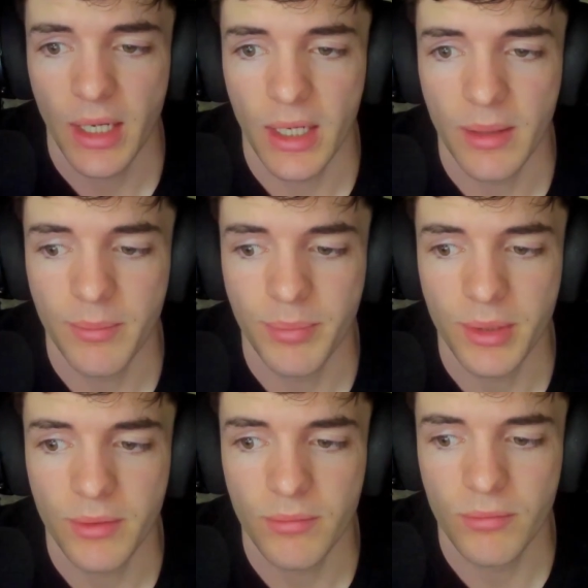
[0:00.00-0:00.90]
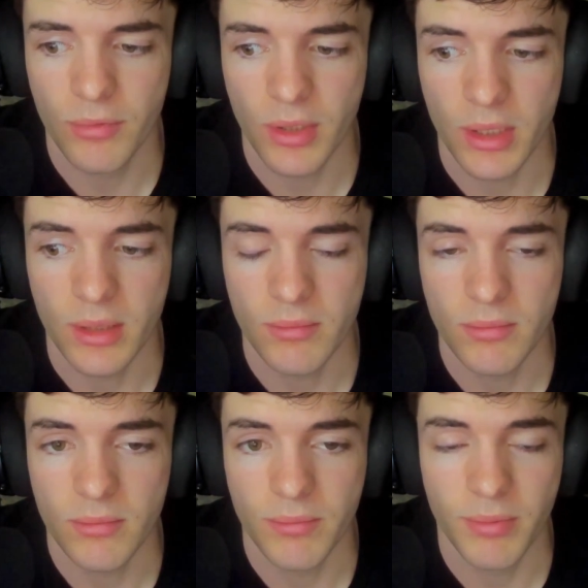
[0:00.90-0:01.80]
But really,
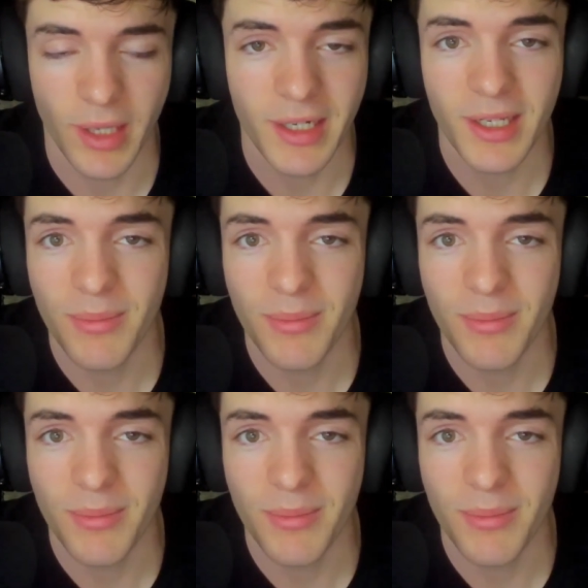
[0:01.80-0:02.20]
lending